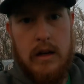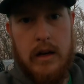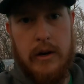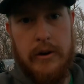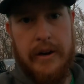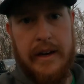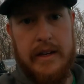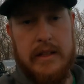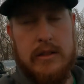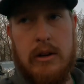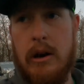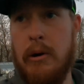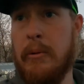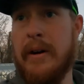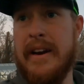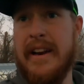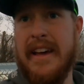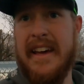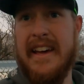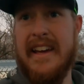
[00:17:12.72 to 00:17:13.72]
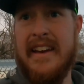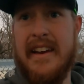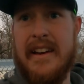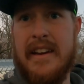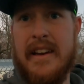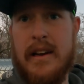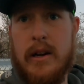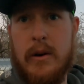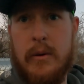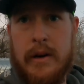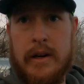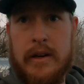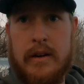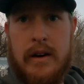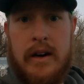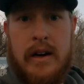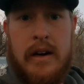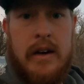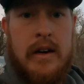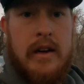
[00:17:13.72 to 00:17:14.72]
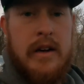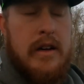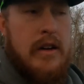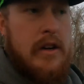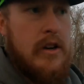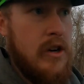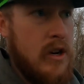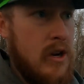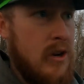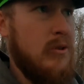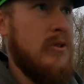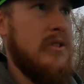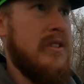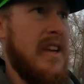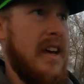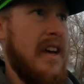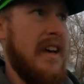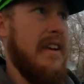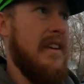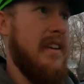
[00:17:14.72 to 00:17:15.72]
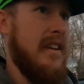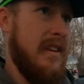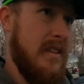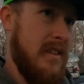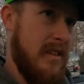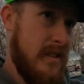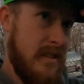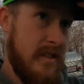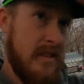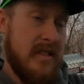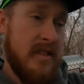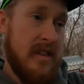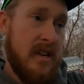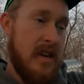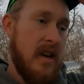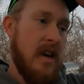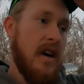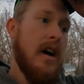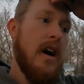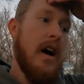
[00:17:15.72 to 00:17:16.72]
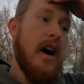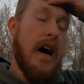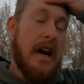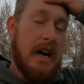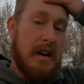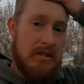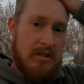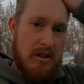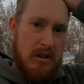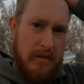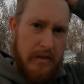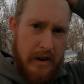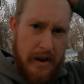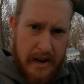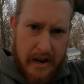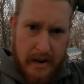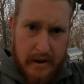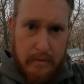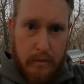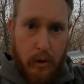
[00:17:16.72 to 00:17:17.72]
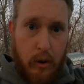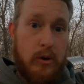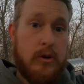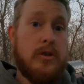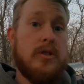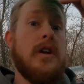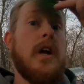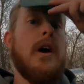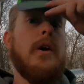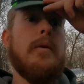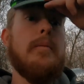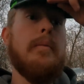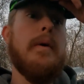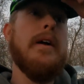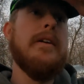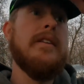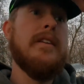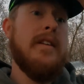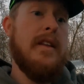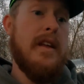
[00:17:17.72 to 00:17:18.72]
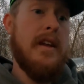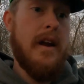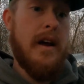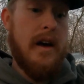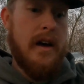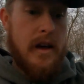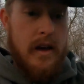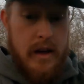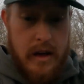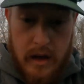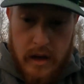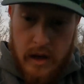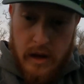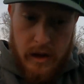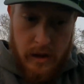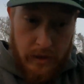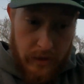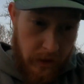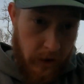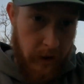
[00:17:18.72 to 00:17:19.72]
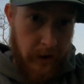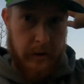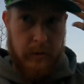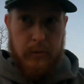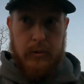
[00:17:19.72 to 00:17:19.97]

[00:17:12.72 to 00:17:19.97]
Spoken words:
Okay, so I went ahead and did a quick new set since I was over here and more snow had melted than I thought